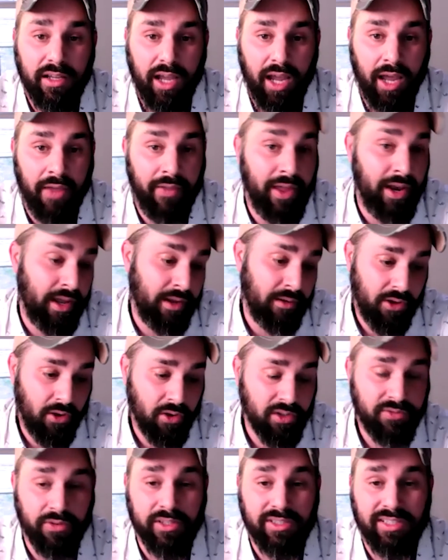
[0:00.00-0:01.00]
And then it
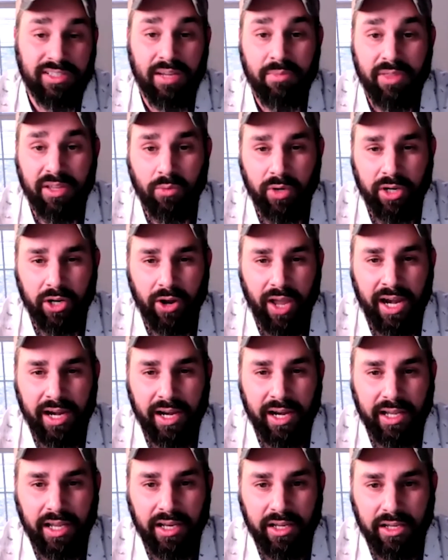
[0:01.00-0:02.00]
goes for the same thing when you're
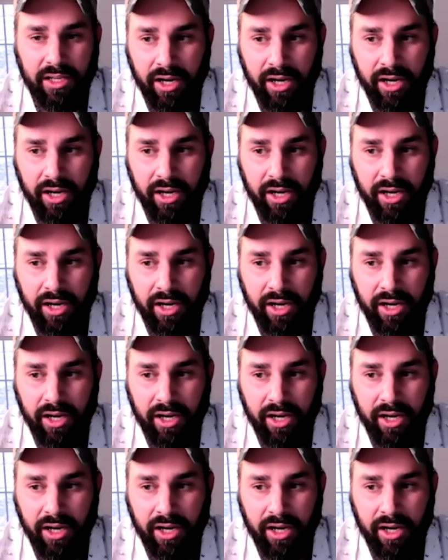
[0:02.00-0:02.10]
editing it,